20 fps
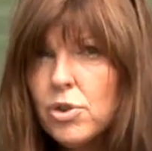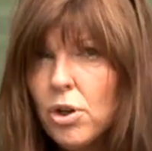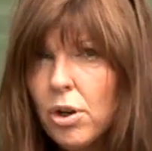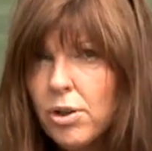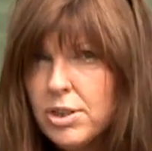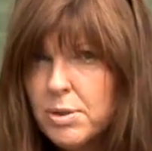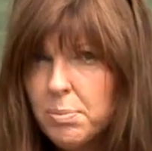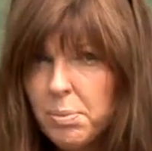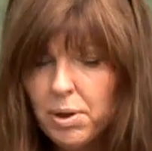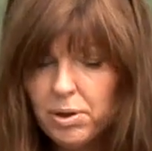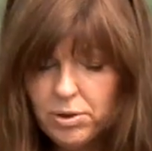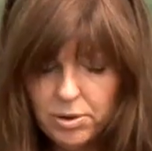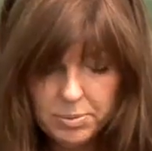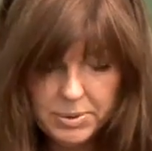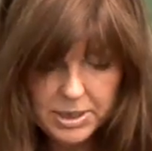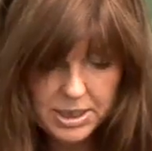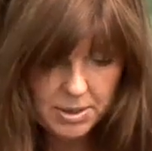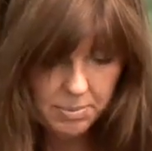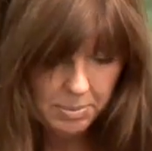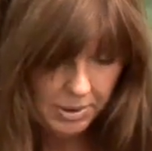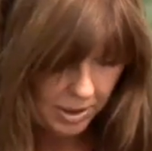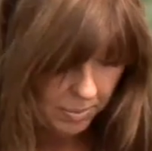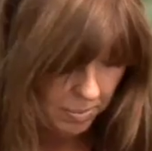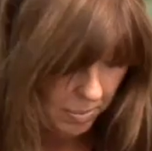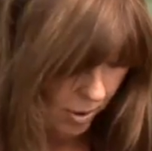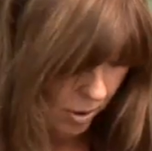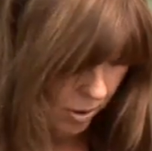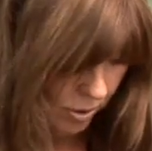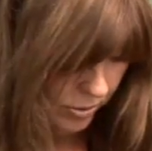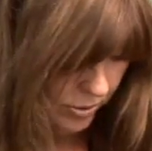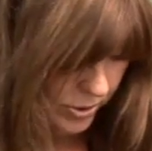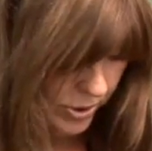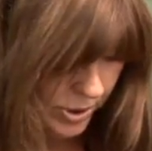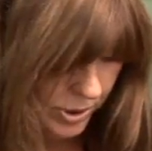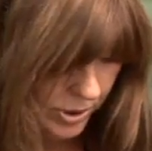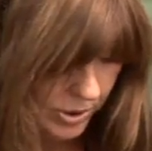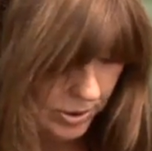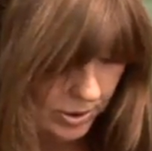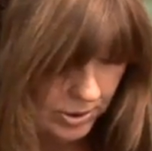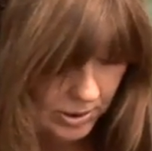transplant them into bigger
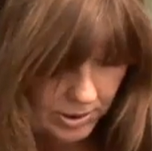pots.